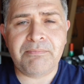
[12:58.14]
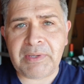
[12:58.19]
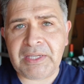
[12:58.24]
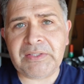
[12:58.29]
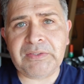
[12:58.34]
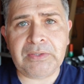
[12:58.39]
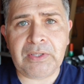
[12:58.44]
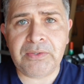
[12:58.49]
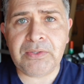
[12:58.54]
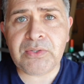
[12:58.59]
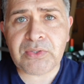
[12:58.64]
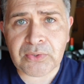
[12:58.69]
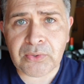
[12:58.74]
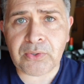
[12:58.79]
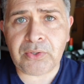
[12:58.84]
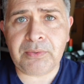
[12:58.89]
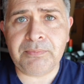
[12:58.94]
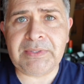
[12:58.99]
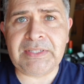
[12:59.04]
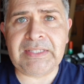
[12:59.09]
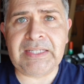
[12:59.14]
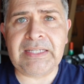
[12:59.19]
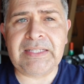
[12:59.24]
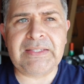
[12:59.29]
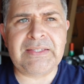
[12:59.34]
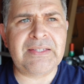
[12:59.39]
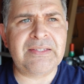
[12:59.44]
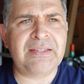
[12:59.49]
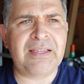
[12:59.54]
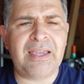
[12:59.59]
based on the
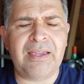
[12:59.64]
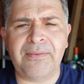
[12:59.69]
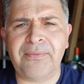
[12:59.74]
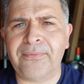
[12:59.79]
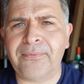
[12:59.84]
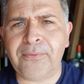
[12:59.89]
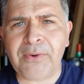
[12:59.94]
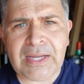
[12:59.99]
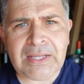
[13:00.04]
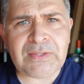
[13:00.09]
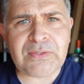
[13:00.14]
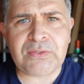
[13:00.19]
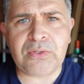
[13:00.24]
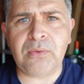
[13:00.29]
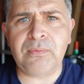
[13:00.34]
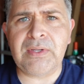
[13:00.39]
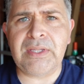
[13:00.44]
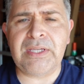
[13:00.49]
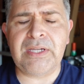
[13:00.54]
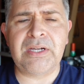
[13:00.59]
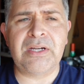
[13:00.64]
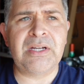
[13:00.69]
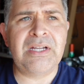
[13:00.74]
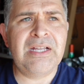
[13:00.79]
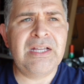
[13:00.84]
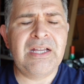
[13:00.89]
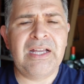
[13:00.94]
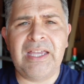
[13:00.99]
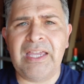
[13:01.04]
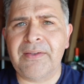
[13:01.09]
circumstances. I have friends over there.
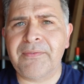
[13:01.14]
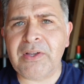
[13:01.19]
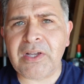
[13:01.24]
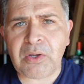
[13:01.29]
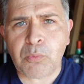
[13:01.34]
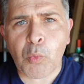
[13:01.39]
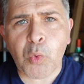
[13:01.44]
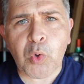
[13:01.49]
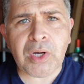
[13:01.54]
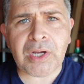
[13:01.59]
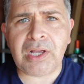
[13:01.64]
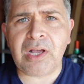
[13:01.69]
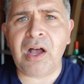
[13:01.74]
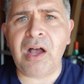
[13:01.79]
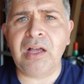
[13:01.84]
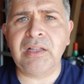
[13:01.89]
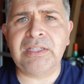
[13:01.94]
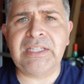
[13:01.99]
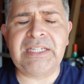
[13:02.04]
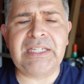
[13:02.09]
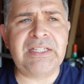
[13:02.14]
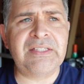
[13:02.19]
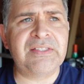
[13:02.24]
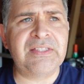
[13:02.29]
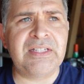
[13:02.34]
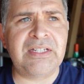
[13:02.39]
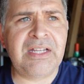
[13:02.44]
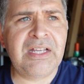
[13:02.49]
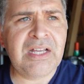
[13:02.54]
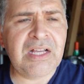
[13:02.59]
I have work colleagues
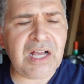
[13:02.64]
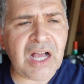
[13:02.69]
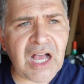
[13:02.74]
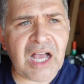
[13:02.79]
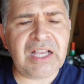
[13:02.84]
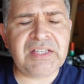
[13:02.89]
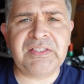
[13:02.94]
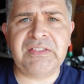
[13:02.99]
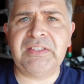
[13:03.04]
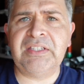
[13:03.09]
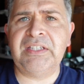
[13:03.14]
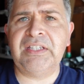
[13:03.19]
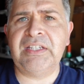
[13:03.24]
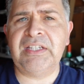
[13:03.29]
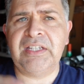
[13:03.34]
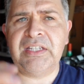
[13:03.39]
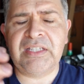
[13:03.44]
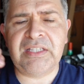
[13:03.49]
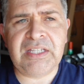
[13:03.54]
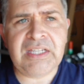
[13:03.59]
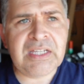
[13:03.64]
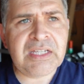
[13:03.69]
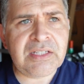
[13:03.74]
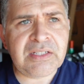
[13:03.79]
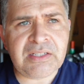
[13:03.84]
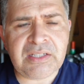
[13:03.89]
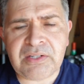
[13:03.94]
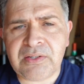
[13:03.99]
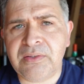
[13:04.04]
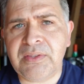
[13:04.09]
in Austin and
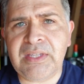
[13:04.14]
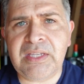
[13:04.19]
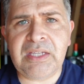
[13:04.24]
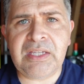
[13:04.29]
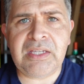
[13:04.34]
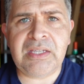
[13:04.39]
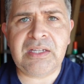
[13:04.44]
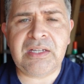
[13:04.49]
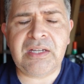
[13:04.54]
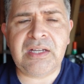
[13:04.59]
near the